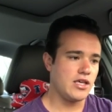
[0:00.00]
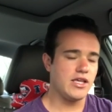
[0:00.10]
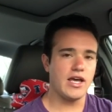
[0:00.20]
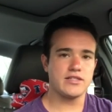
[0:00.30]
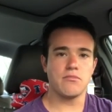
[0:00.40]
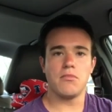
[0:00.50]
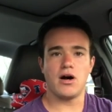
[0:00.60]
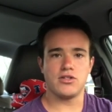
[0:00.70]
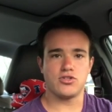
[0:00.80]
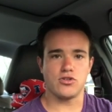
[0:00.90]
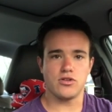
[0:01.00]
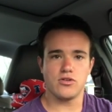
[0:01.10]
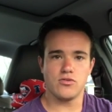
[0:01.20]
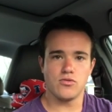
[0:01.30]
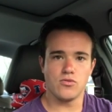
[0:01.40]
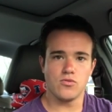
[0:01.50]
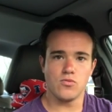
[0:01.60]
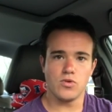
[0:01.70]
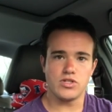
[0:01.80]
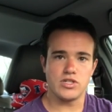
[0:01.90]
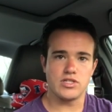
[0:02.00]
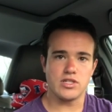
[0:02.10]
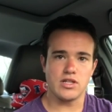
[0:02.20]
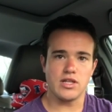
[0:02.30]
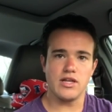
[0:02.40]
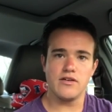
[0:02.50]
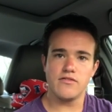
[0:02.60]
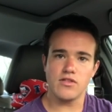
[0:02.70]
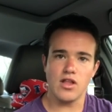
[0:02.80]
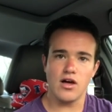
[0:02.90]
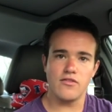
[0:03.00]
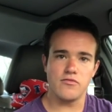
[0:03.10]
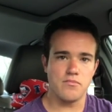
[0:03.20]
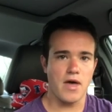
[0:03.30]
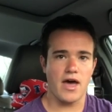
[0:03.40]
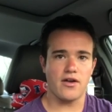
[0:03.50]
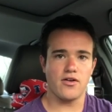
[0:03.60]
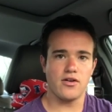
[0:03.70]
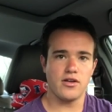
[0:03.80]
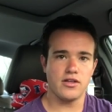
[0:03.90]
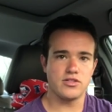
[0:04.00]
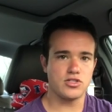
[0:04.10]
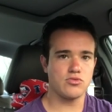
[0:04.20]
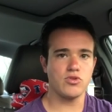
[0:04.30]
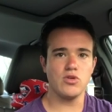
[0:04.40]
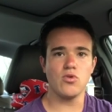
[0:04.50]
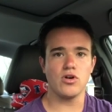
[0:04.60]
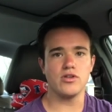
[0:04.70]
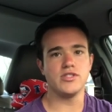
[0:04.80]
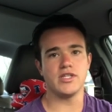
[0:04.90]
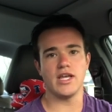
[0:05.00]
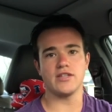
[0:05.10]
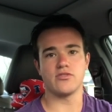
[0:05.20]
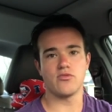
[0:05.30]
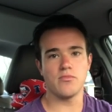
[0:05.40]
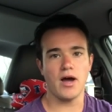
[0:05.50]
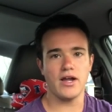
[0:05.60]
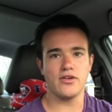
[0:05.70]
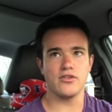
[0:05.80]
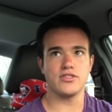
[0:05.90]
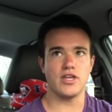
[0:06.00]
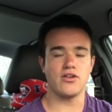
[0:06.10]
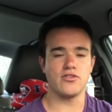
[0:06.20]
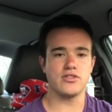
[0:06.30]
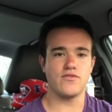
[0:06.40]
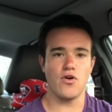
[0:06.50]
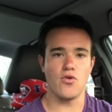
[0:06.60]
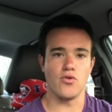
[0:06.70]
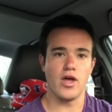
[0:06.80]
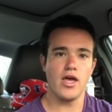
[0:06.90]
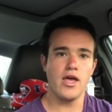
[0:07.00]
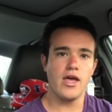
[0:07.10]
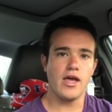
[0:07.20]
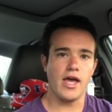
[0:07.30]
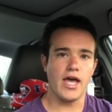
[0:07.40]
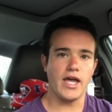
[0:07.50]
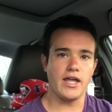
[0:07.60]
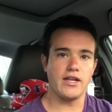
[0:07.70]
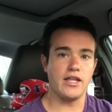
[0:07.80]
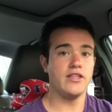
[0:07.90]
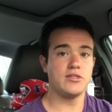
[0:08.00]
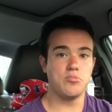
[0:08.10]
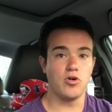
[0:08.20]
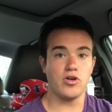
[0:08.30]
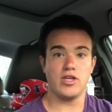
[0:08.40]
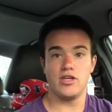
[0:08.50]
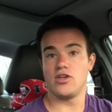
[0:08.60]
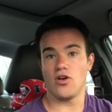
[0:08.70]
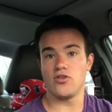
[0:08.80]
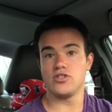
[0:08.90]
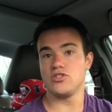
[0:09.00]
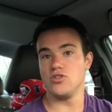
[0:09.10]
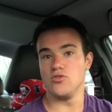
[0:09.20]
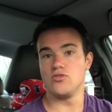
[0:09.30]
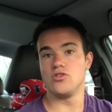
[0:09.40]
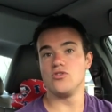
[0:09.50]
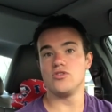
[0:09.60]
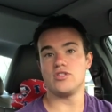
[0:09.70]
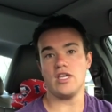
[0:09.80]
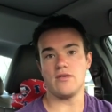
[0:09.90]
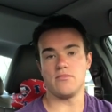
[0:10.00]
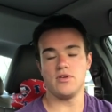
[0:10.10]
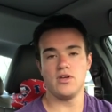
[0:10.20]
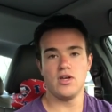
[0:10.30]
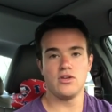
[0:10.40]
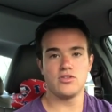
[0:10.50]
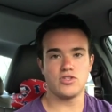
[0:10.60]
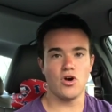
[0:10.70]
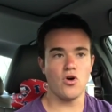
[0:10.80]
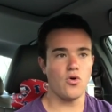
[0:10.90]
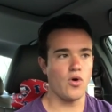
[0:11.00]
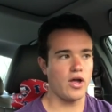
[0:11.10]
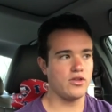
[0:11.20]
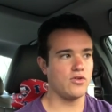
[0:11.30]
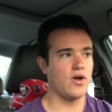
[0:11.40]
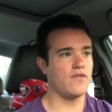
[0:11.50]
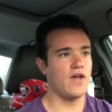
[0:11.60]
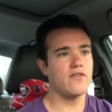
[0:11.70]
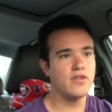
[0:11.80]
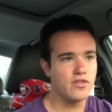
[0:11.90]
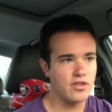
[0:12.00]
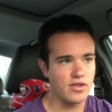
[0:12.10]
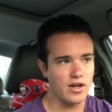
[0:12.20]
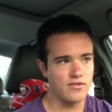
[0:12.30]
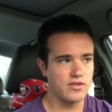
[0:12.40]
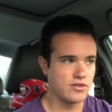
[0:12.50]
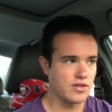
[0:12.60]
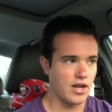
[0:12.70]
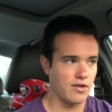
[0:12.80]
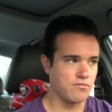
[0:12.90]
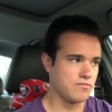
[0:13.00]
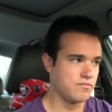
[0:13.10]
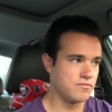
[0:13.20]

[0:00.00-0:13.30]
he has a mantra, which is live, love, matter. It's 3 words, and he has a reminder set on his phone. And in this book, he encourages you to do the same. So, you know, out of everything that I've